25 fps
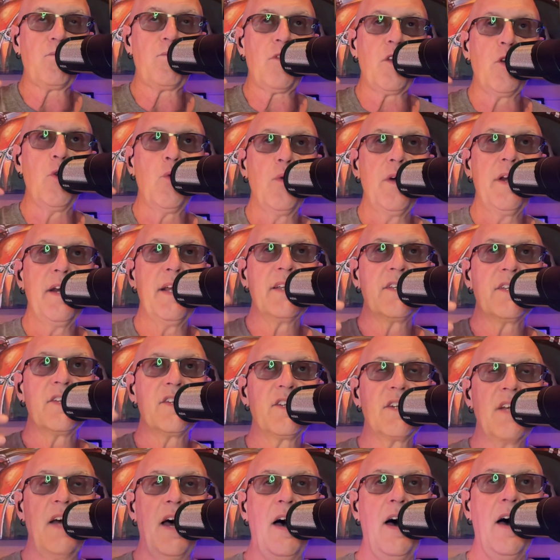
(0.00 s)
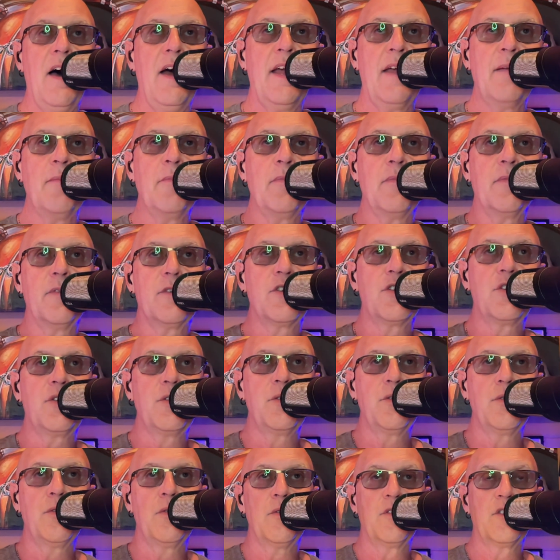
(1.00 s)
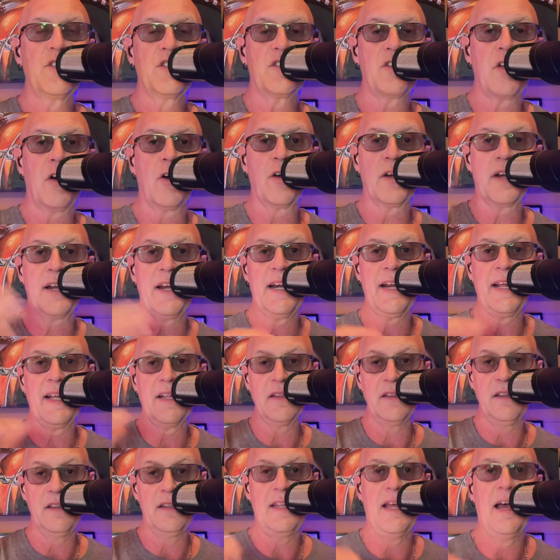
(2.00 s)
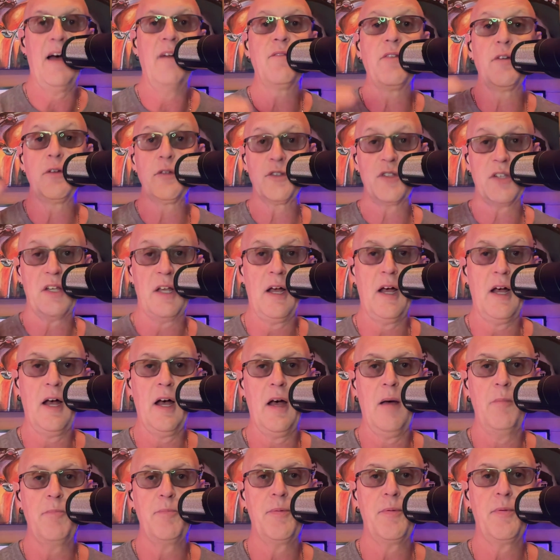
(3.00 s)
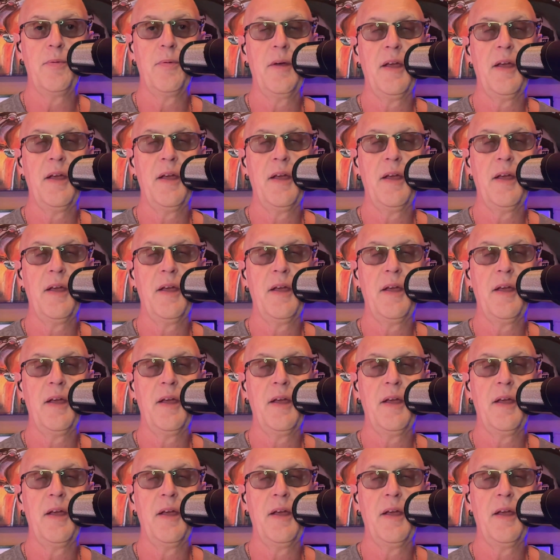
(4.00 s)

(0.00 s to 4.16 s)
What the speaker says: when it's time to start getting levels up,